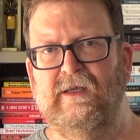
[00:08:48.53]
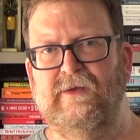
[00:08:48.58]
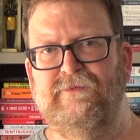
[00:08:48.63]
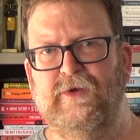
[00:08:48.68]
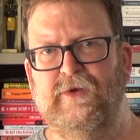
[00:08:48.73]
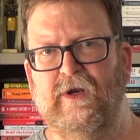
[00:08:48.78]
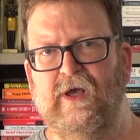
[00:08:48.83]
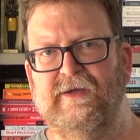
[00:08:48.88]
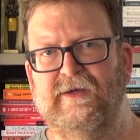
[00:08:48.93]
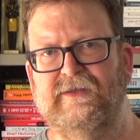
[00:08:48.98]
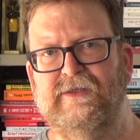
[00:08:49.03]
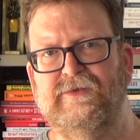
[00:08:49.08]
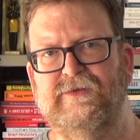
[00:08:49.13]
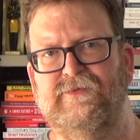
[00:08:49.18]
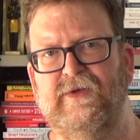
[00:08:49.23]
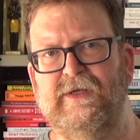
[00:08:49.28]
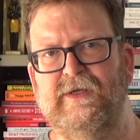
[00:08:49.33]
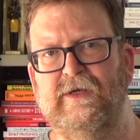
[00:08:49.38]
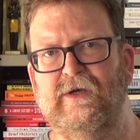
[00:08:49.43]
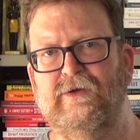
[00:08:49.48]
If you liked this
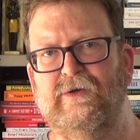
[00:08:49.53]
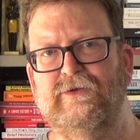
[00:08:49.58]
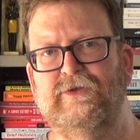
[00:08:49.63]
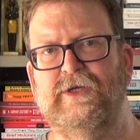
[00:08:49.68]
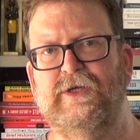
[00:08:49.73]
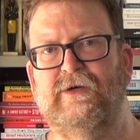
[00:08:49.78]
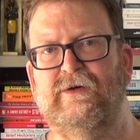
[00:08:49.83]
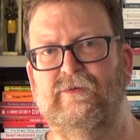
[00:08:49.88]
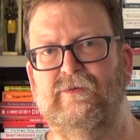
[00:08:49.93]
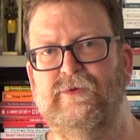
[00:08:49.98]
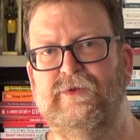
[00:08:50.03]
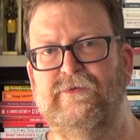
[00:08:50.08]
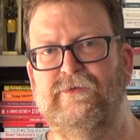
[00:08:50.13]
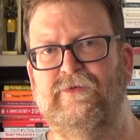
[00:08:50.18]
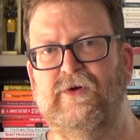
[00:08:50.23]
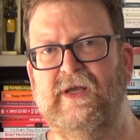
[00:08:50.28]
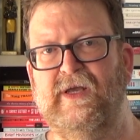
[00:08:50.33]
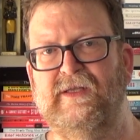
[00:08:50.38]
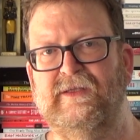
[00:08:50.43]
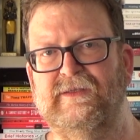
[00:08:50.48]
video, share it with your
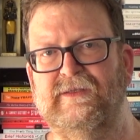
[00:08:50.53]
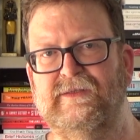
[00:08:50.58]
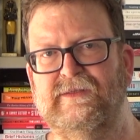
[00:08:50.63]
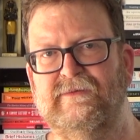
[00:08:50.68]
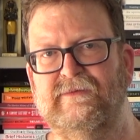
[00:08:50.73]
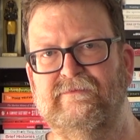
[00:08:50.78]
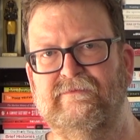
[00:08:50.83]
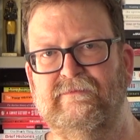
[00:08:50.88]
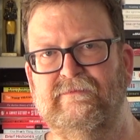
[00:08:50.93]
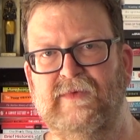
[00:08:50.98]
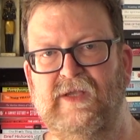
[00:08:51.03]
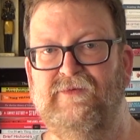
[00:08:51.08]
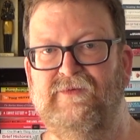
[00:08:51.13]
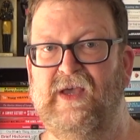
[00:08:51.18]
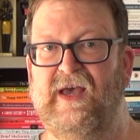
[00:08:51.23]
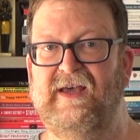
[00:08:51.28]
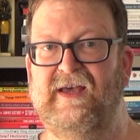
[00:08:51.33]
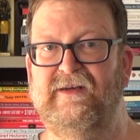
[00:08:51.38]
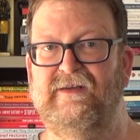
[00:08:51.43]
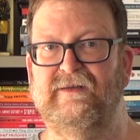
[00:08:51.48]
friends. If
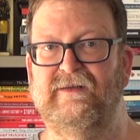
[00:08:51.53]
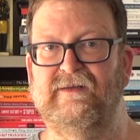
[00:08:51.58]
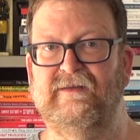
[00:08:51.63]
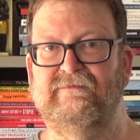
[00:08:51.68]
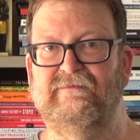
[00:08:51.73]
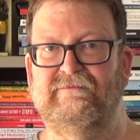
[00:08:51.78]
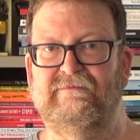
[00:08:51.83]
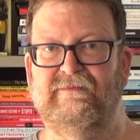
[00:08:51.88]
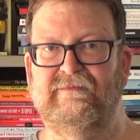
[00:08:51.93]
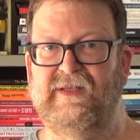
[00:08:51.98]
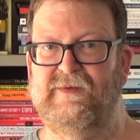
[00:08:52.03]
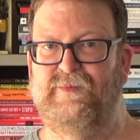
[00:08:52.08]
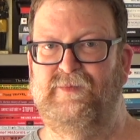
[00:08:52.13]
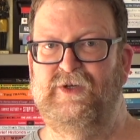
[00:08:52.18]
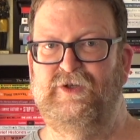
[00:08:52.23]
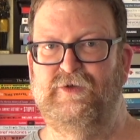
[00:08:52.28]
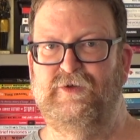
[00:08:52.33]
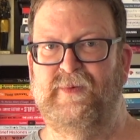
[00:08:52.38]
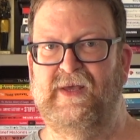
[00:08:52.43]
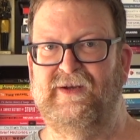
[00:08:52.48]
you hated it, then
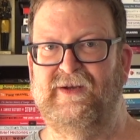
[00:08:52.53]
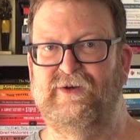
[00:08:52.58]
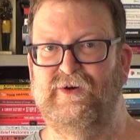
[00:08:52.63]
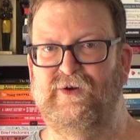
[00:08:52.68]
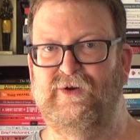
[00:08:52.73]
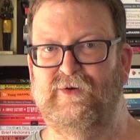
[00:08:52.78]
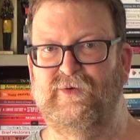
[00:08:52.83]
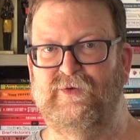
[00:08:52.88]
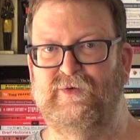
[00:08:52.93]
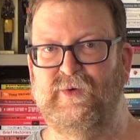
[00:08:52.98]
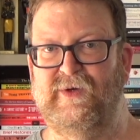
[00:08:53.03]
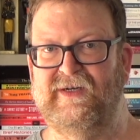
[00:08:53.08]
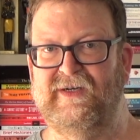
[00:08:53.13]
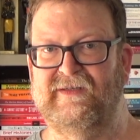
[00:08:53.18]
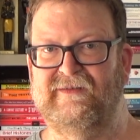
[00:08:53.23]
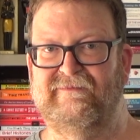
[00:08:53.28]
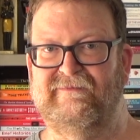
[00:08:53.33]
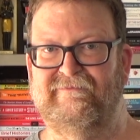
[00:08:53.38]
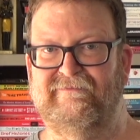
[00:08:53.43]
bitch about it on Twitter.